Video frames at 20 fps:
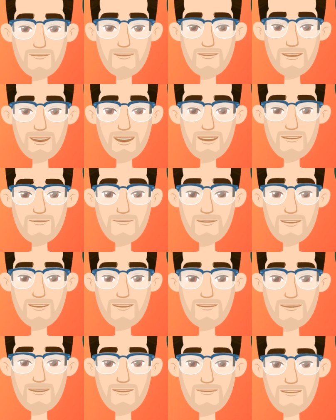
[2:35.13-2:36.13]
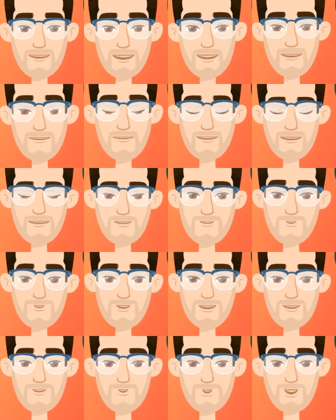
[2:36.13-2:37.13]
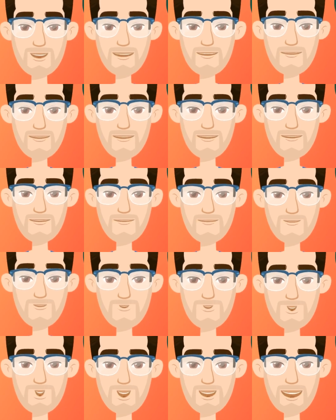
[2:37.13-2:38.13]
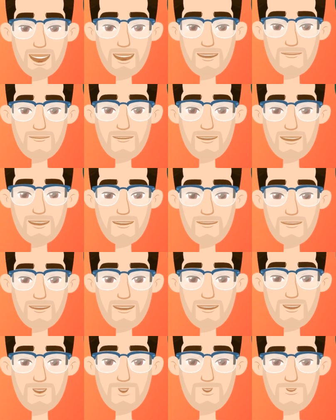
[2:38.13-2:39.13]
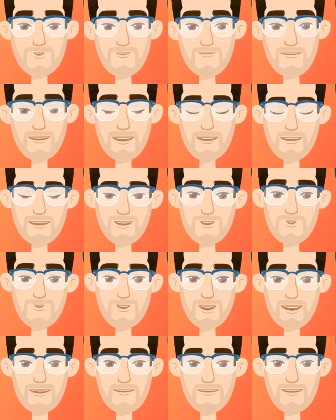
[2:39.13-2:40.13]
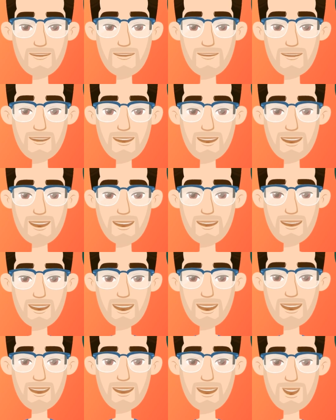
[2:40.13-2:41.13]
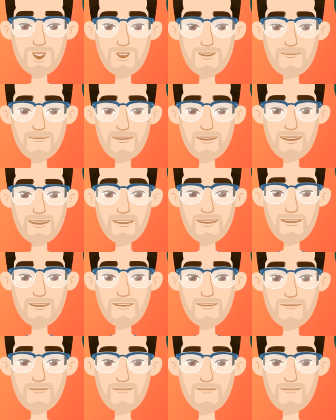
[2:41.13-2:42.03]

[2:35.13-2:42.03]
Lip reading: Hypokalemia manifests with U waves, while hyperkalemia shows peak T waves, indicating heart risks.